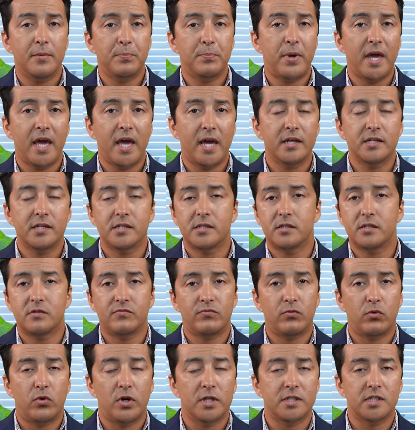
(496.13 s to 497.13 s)
past,
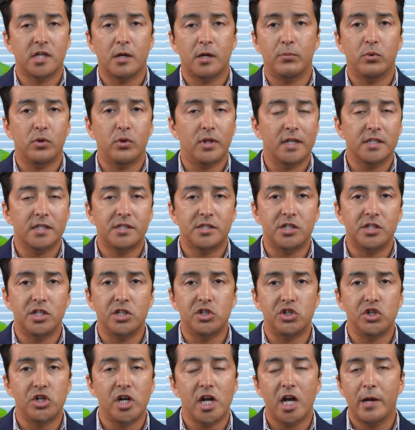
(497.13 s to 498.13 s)
for example, a C
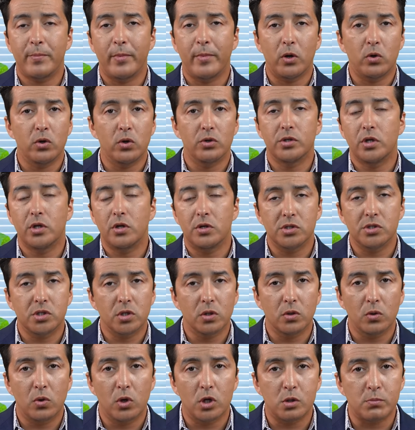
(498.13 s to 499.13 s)
G M, a continuous
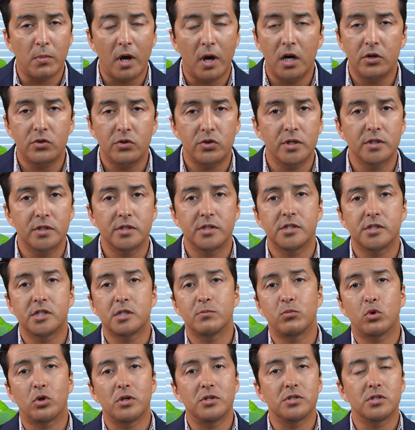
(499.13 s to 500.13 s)
glucose monitoring
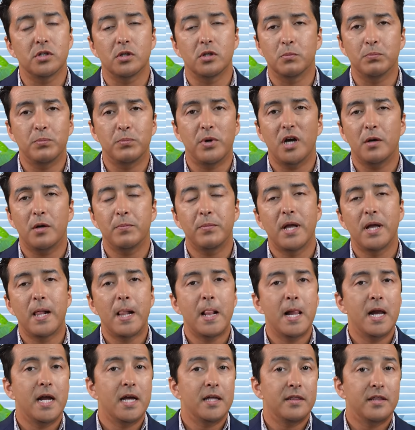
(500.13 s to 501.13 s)
system, or insulin pump,
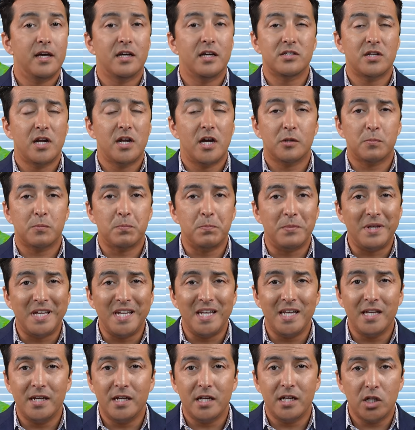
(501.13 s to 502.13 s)
does not
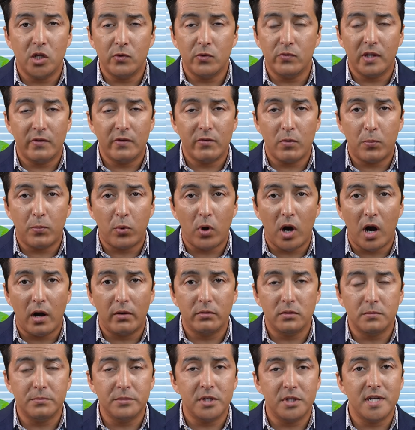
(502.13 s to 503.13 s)
mean that you will have a
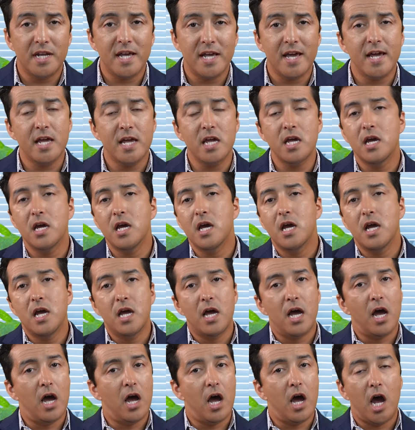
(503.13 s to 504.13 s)
problem today.
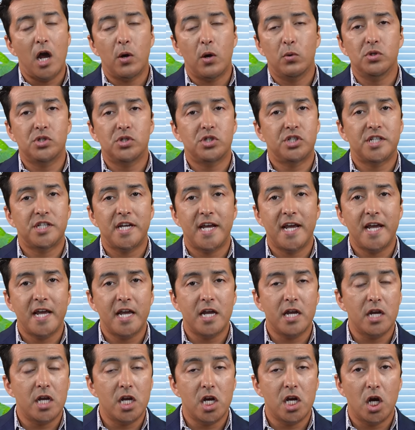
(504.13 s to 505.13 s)
Uh, I would
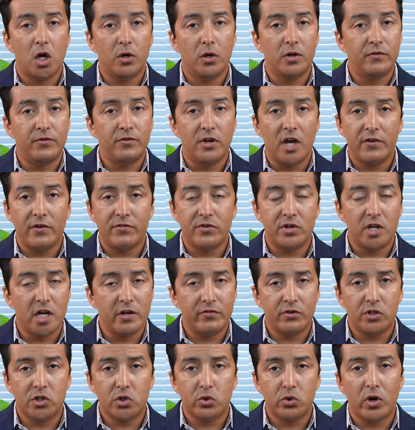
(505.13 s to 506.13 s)
say, you know, if you have
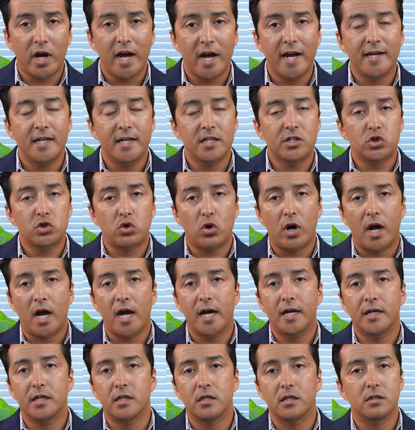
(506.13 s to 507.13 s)
never tried it,
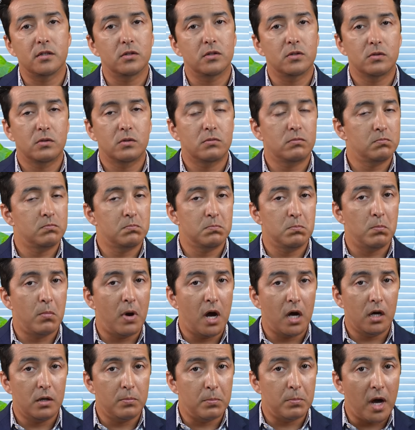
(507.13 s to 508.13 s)
try the
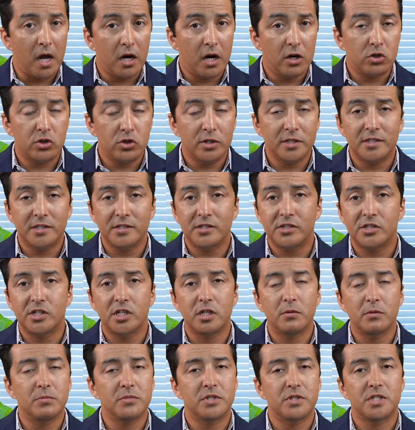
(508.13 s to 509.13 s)
mo monitoring
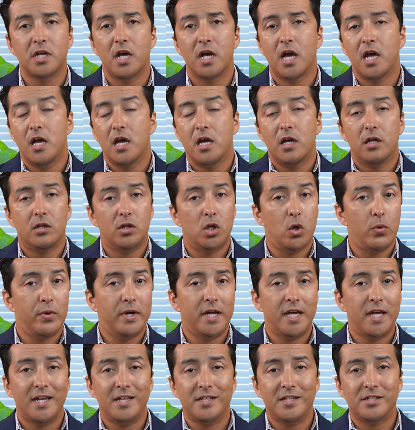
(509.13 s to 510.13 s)
systems.
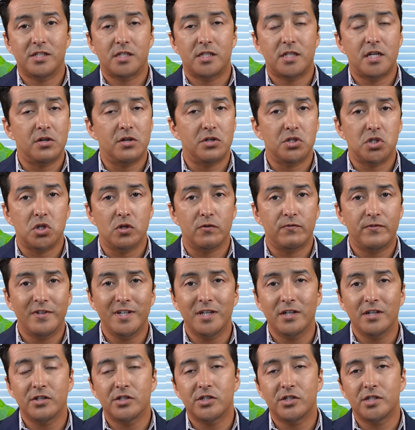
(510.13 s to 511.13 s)
Nowadays, there's no
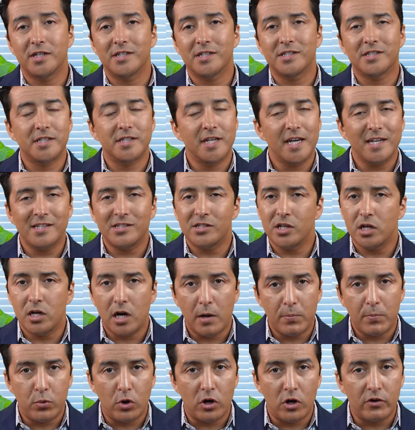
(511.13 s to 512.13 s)
finger sticks. Yes, they're
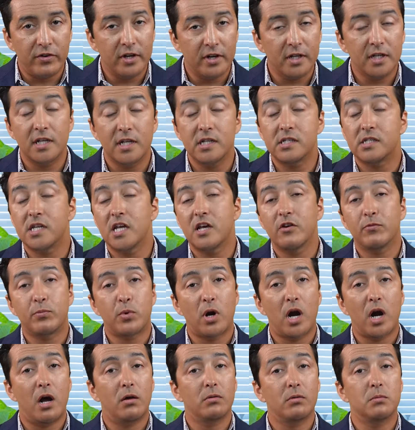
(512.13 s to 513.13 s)
not perfect. Yes, they have
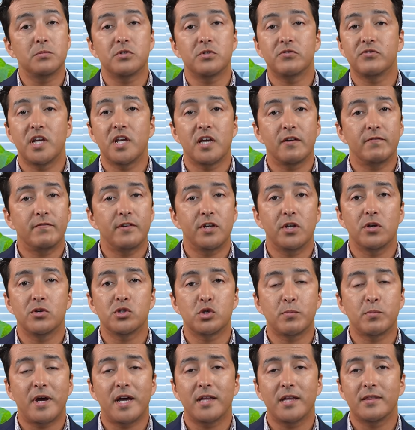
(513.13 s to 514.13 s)
problems. We have
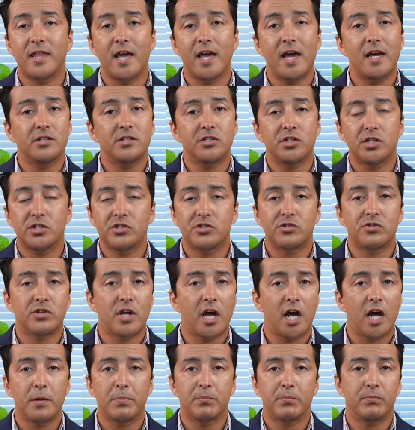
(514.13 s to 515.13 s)
videos about that. Just
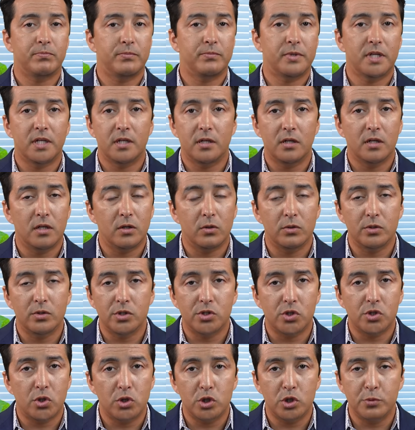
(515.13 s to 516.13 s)
type uh, on the
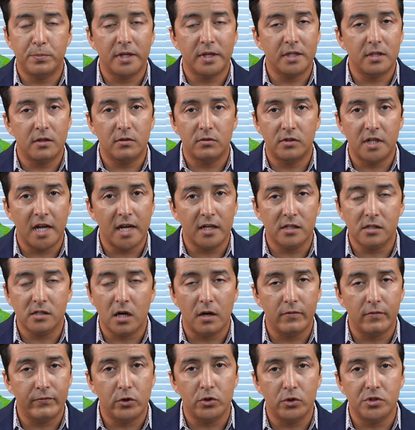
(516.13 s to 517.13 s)
search button,
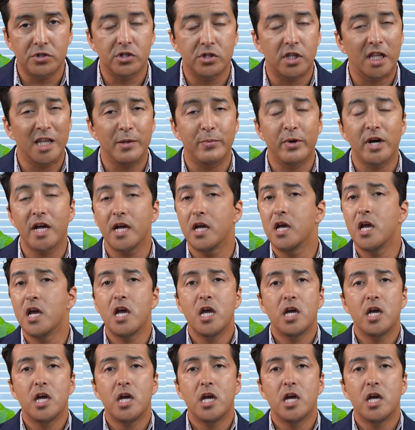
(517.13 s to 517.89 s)
Dexcom versus Libre.